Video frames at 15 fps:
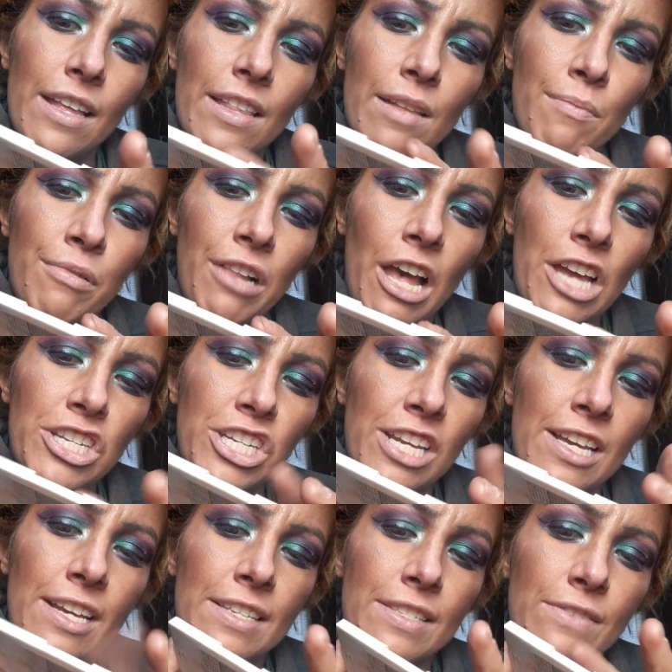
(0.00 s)
The blush
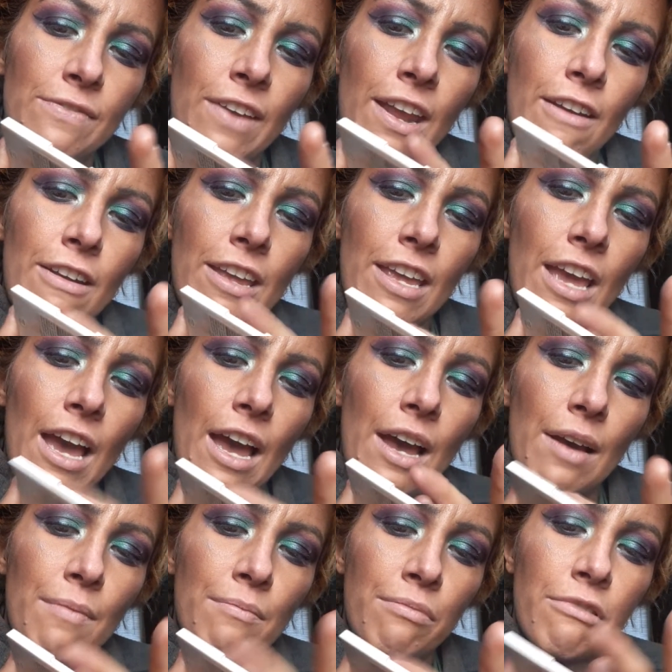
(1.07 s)
is very
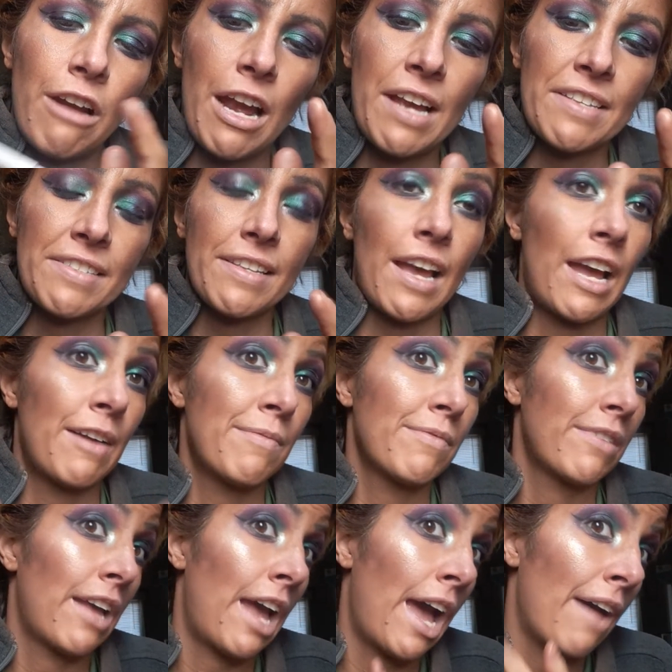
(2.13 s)
um, pressed. I
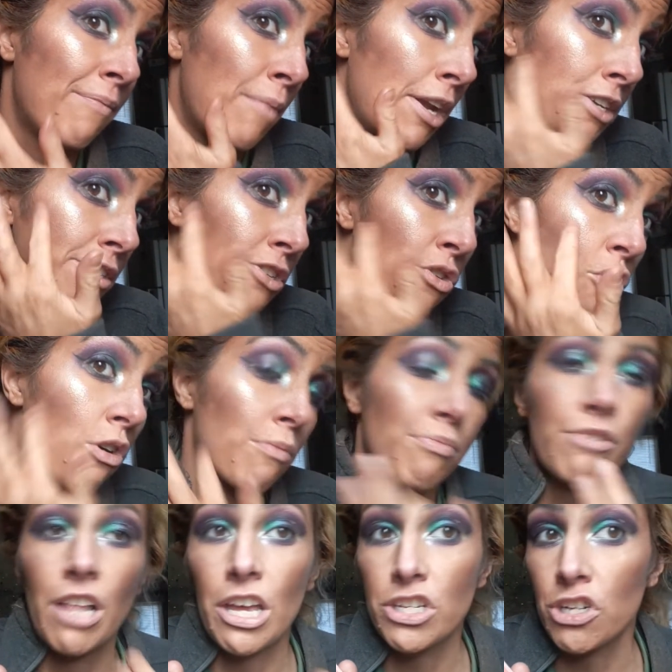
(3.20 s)
have my Dior
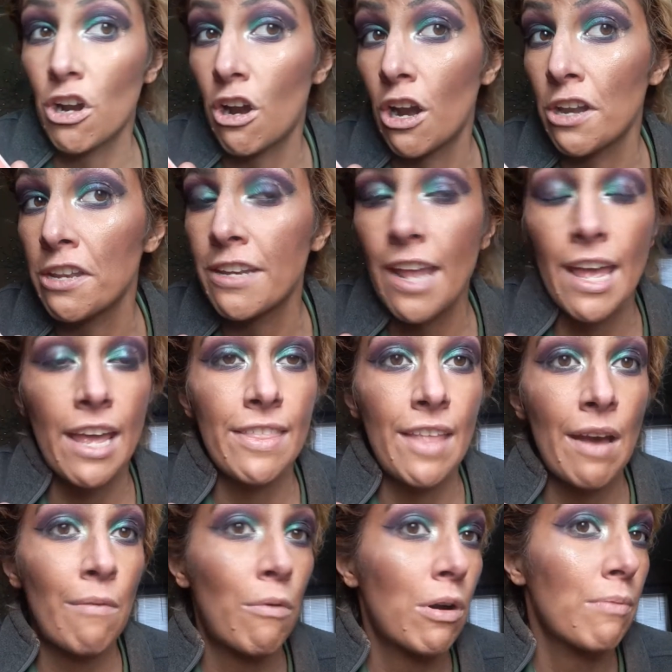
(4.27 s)
blush on today in
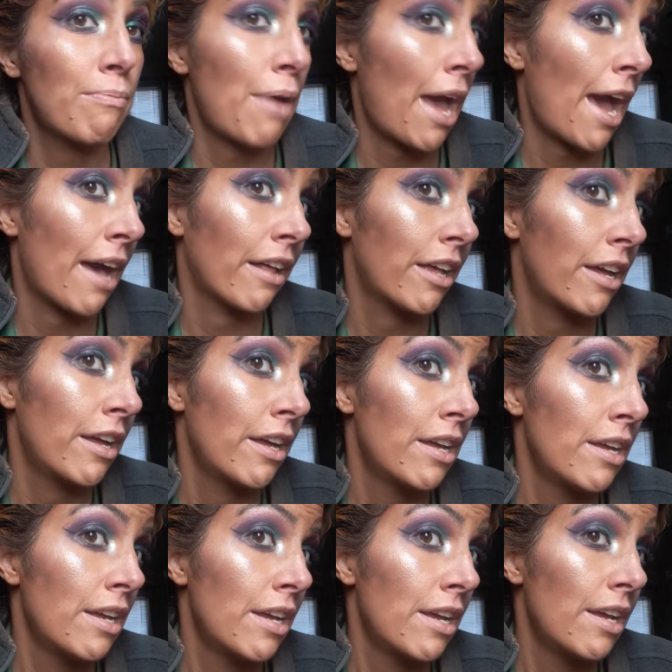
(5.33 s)
that one palette,
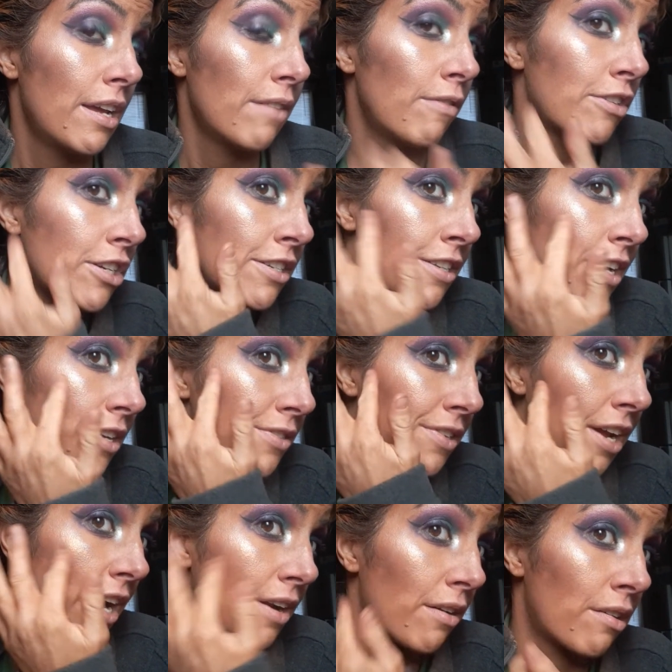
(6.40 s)
which it does
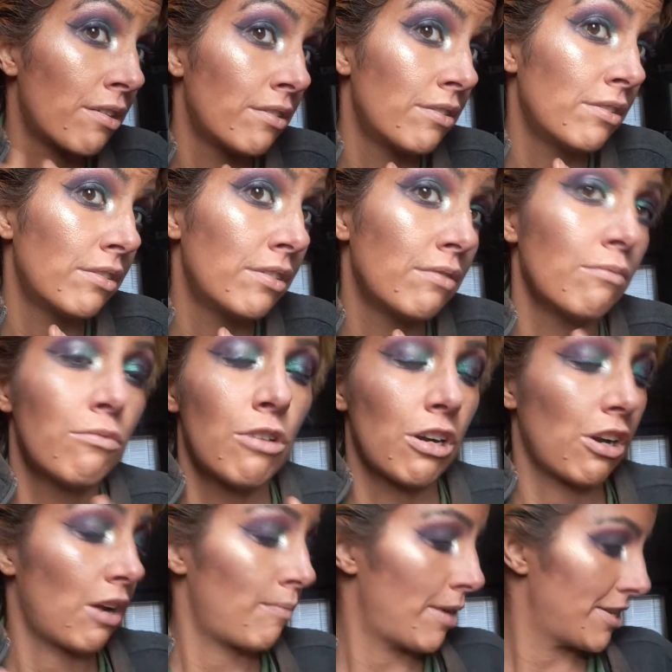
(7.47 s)
kind of
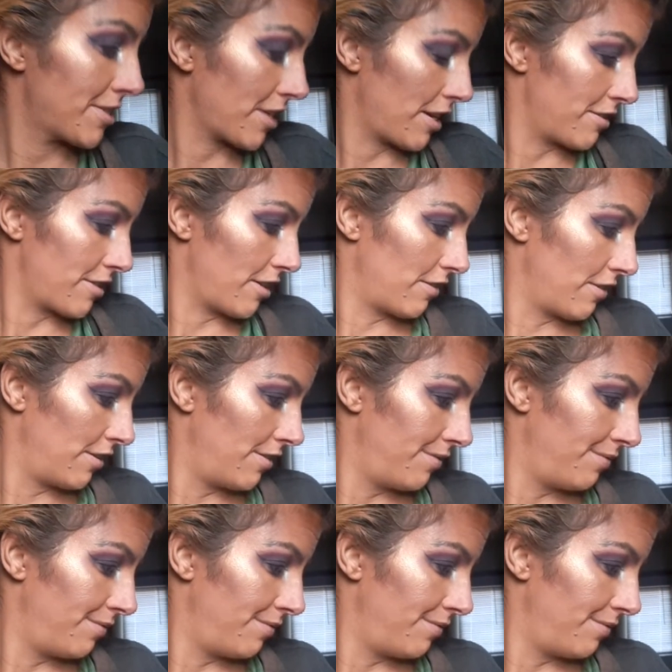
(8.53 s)
work on my skin tone